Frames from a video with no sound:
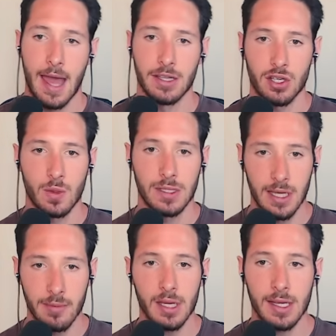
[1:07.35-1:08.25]
And so what
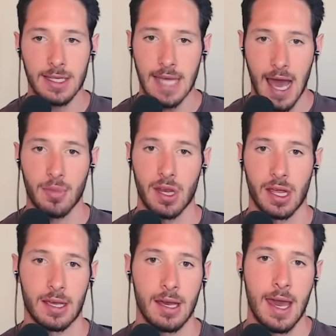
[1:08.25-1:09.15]
typically is
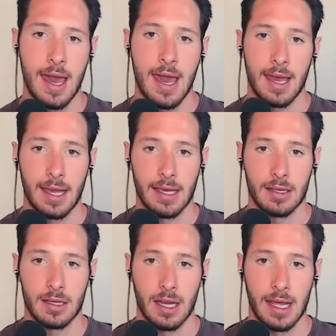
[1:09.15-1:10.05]
happening
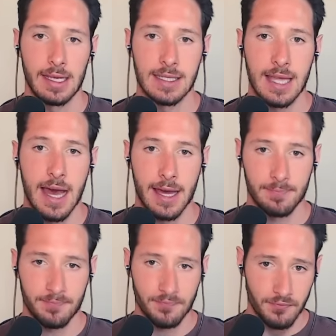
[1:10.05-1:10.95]
is
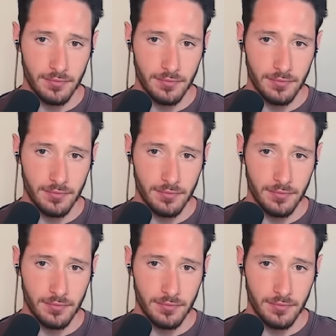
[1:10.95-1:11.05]
that